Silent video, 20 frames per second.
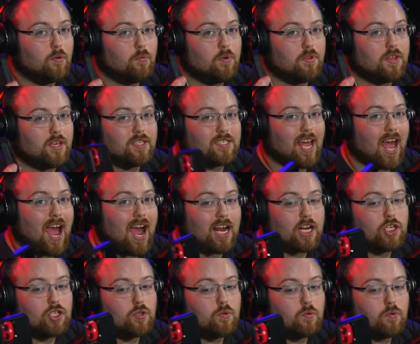with his
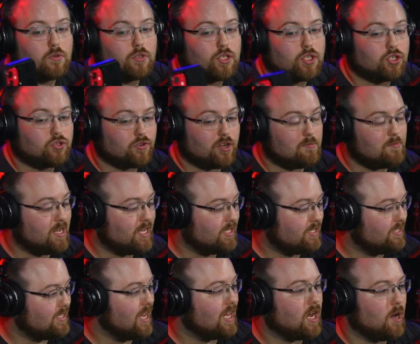actual streaming
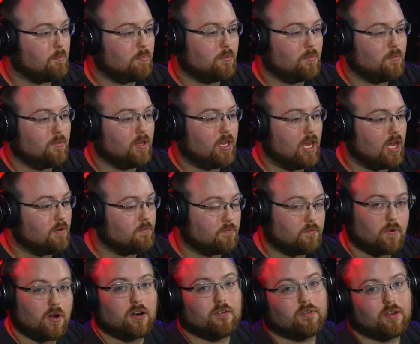setup in
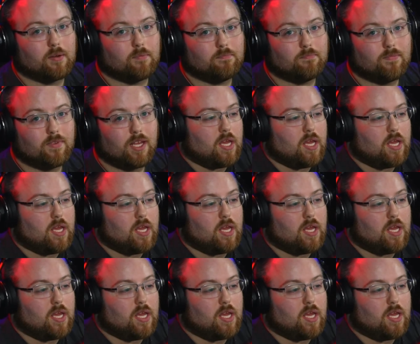front of him,